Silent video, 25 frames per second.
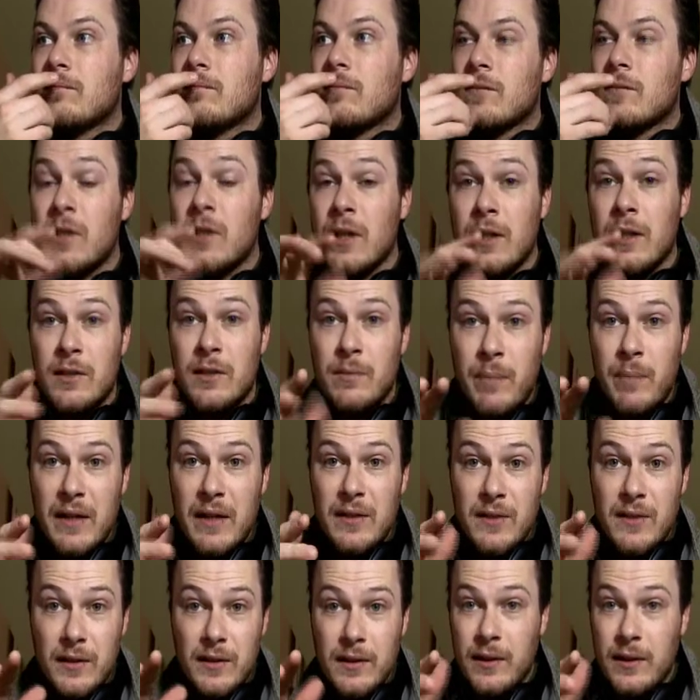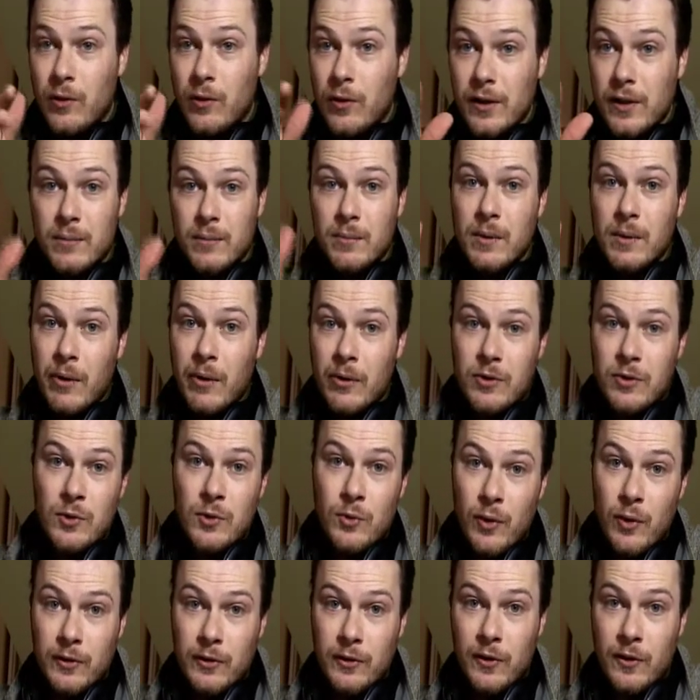it's basically going to be about
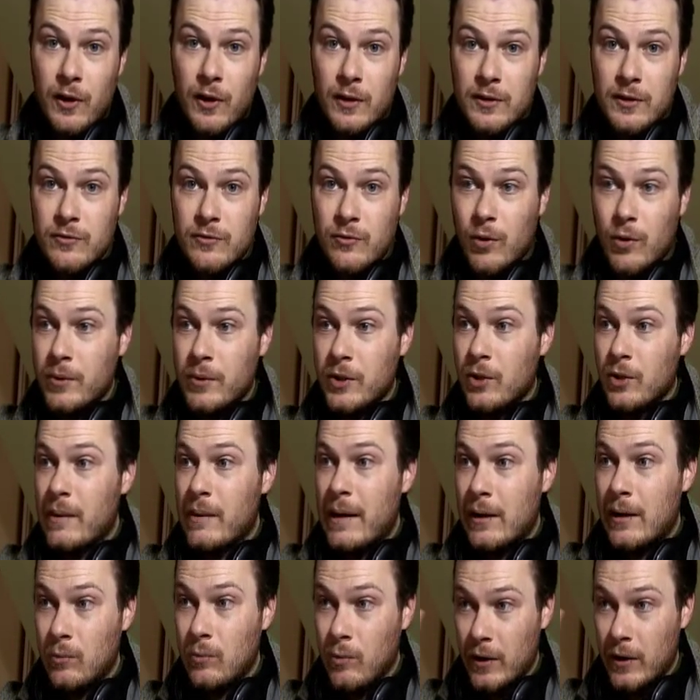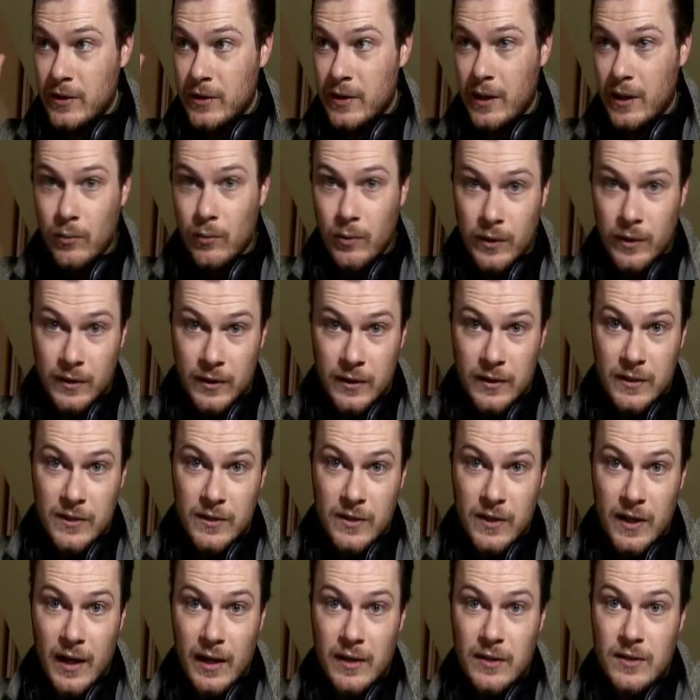$200 for me no matter what to get one of these
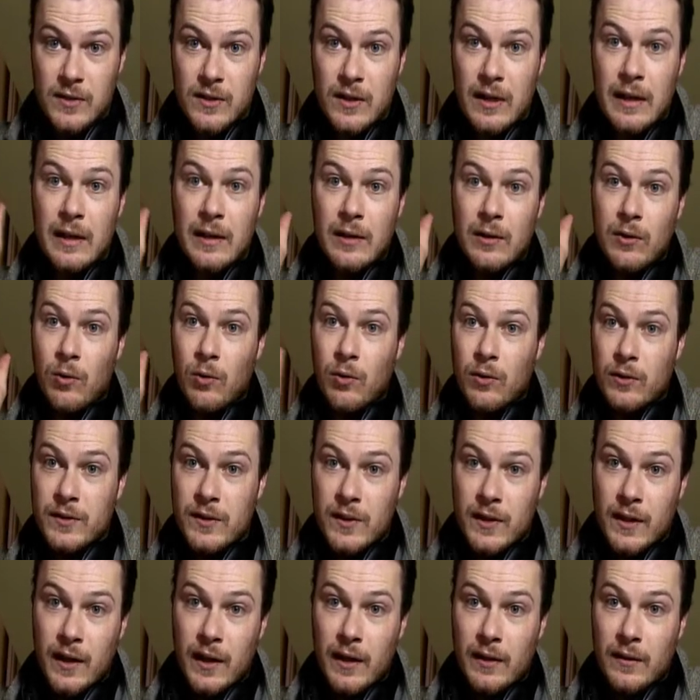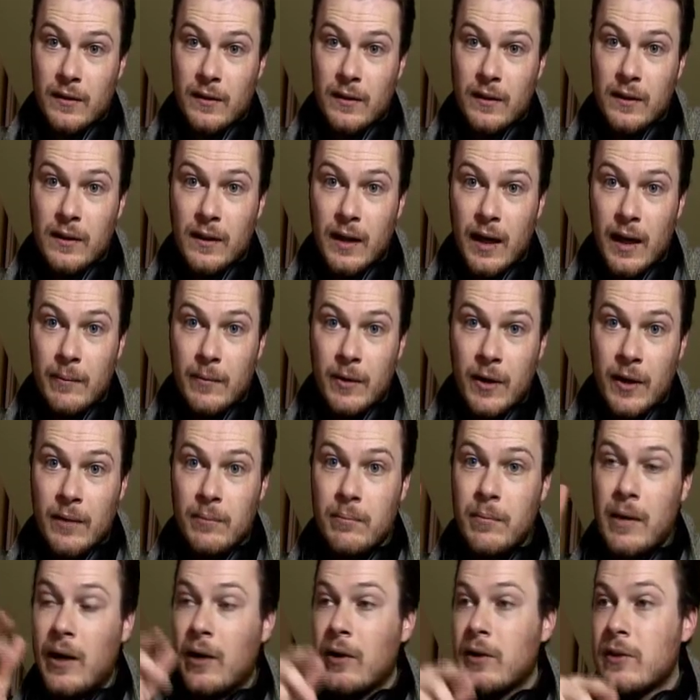sets or to get the
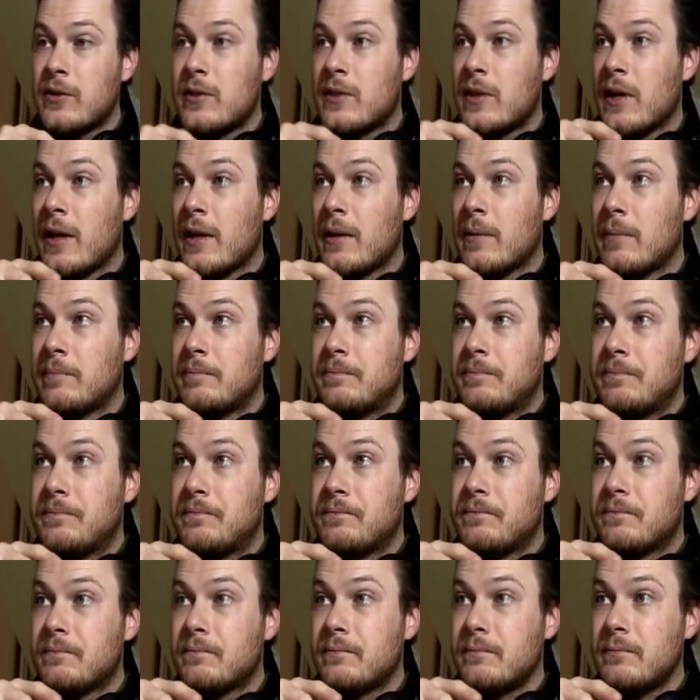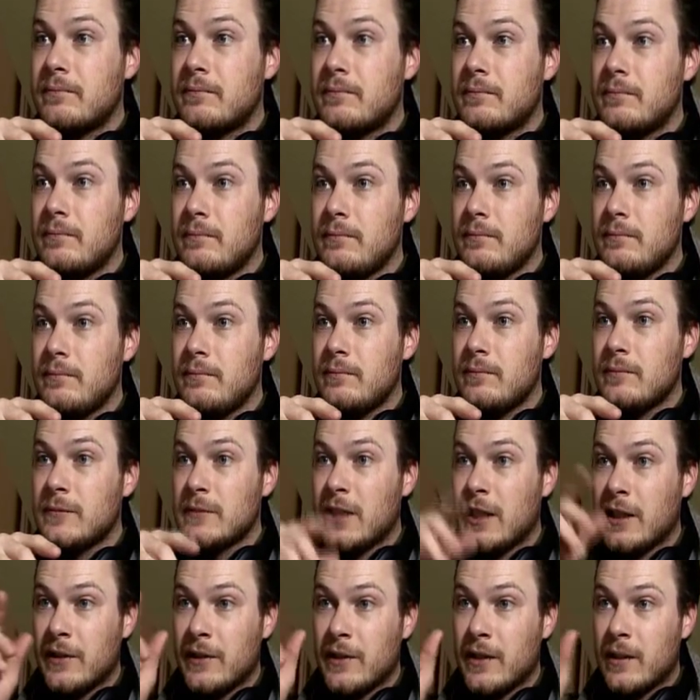Hammerhead barrel set.
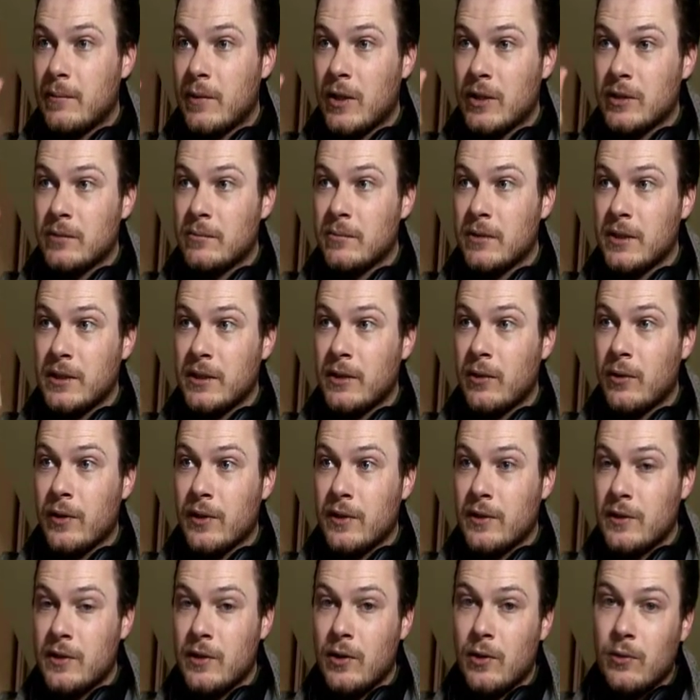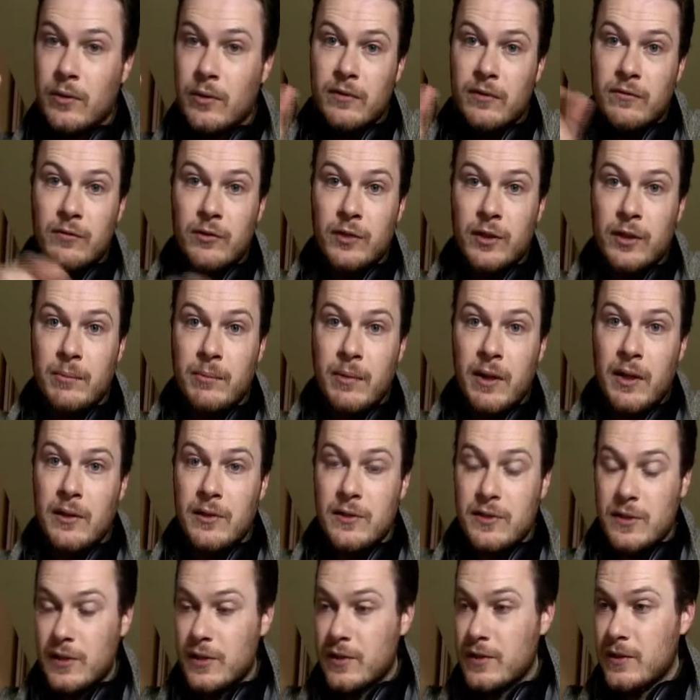I think I'm ultimately going to go Freak barrel
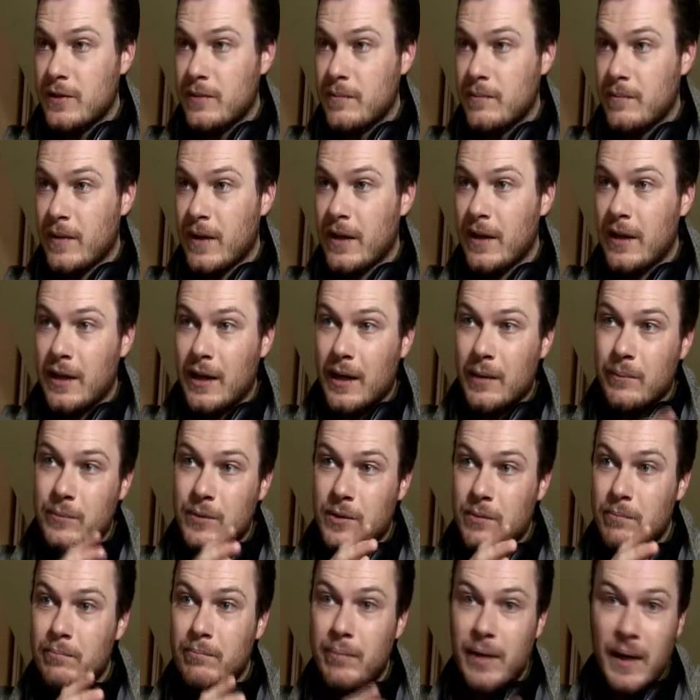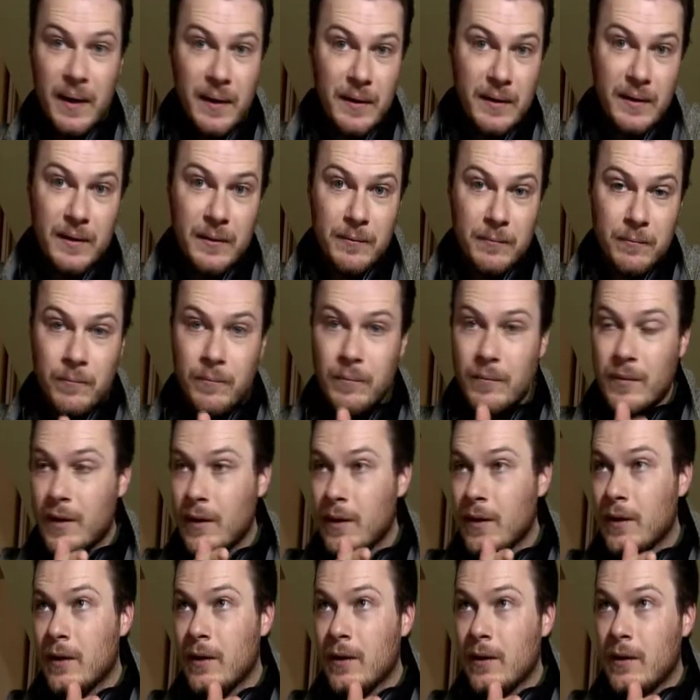system. I'm debating
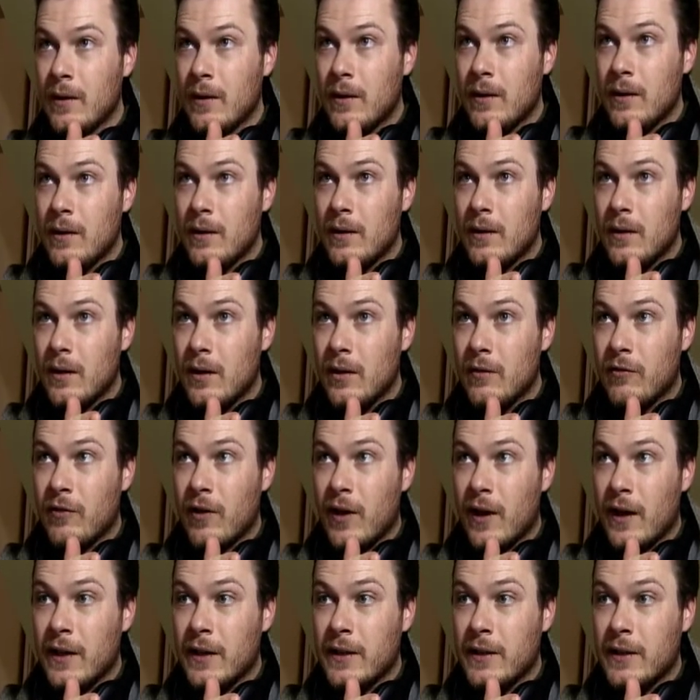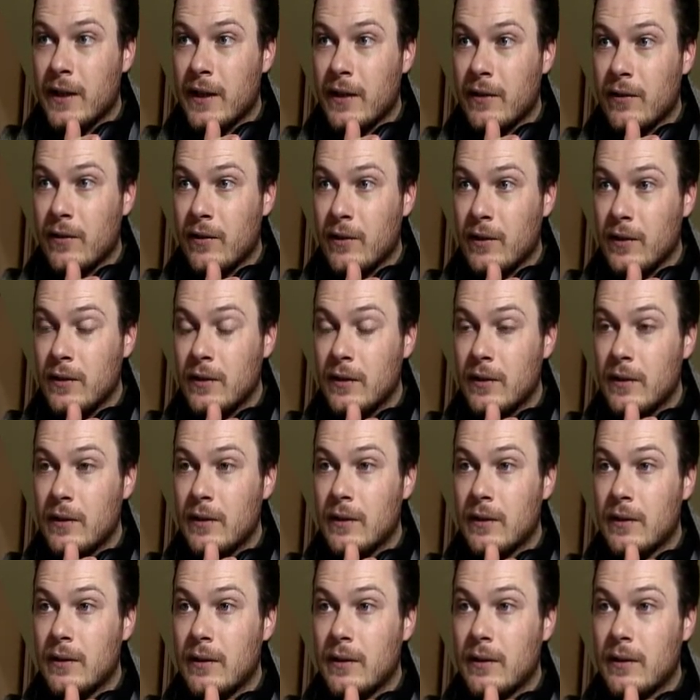if I get the